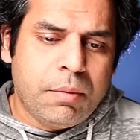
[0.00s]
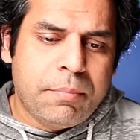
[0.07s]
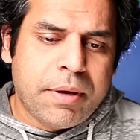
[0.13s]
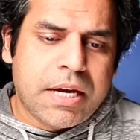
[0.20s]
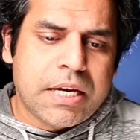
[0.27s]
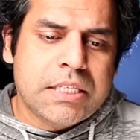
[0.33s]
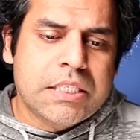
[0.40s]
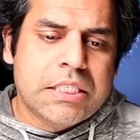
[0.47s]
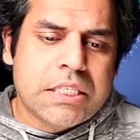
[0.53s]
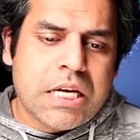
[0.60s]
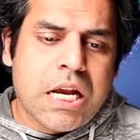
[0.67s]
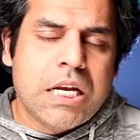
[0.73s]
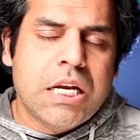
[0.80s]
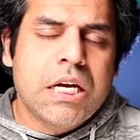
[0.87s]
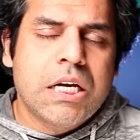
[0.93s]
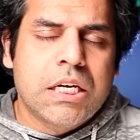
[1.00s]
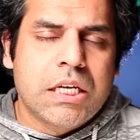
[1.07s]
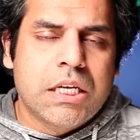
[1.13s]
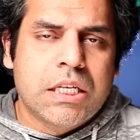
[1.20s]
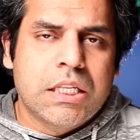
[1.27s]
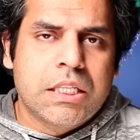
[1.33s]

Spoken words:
because sun,